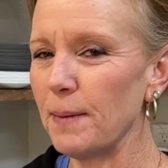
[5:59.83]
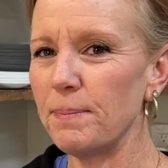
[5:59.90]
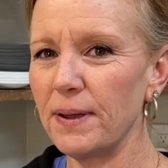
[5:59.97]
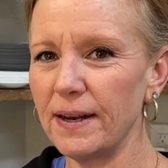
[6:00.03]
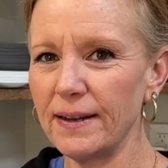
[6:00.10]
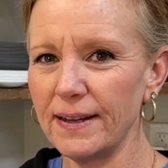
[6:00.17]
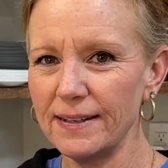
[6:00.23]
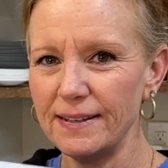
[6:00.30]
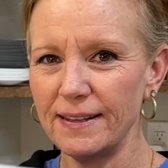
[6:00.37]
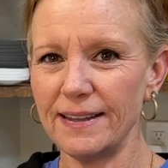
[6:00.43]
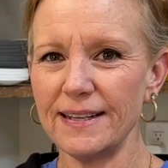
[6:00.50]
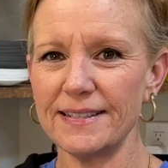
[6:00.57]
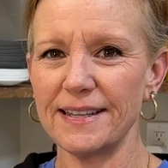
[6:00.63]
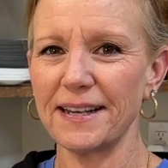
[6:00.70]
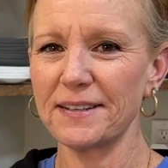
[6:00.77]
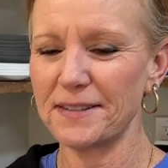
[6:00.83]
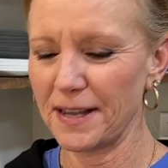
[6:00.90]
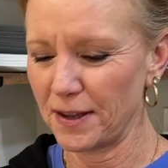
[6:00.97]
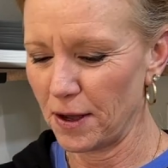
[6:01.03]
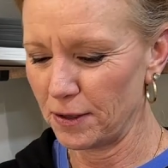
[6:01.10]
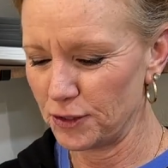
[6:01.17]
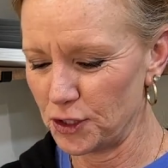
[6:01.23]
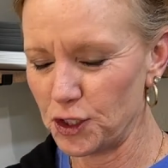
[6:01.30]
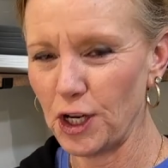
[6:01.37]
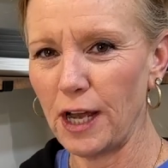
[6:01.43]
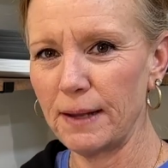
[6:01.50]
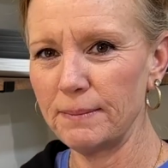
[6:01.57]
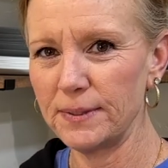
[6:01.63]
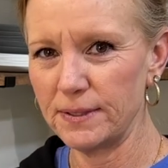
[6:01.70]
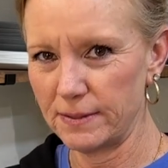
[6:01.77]
put it into these things they call
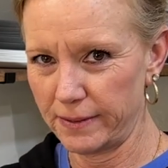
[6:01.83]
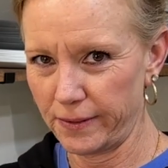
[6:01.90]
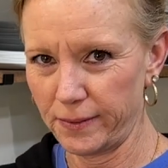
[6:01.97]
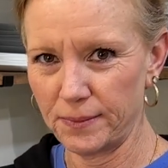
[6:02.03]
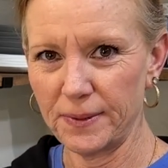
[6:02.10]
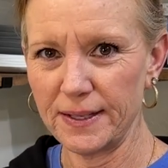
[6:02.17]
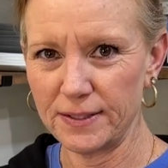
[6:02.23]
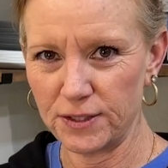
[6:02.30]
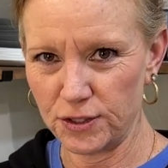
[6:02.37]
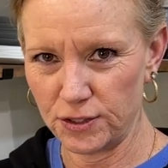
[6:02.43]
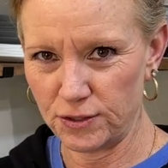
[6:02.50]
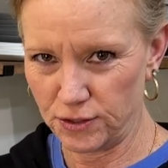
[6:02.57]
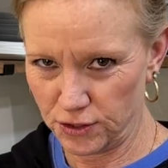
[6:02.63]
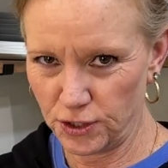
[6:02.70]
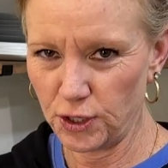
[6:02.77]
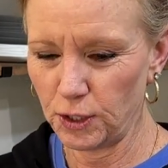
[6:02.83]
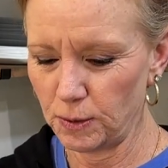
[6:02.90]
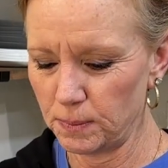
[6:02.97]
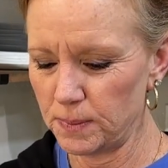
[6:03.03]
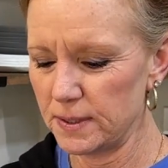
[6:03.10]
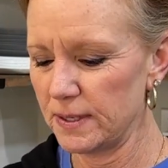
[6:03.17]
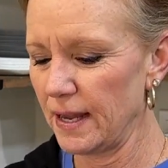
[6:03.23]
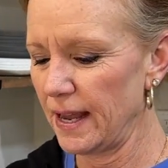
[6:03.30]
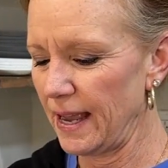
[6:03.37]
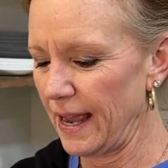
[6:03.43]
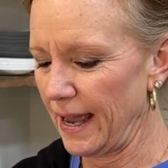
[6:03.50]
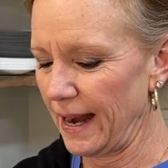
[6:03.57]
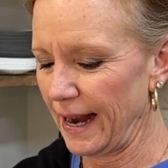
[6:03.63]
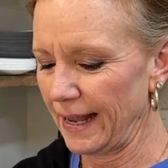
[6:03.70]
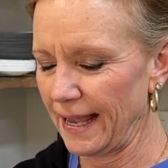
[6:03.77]
chubs, so it's tubes.
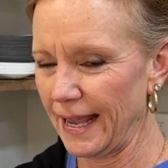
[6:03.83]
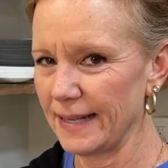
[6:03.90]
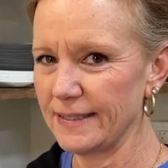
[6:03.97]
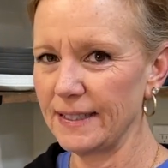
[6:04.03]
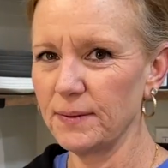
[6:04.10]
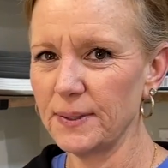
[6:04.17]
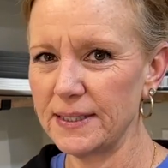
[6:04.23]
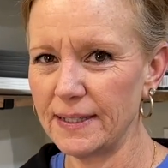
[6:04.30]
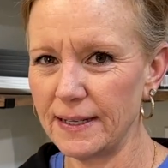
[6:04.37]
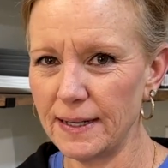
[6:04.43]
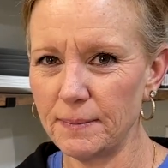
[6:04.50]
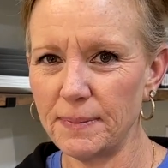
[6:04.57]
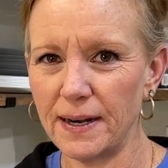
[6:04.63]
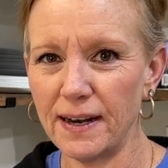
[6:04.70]
And I can't see what's in it, but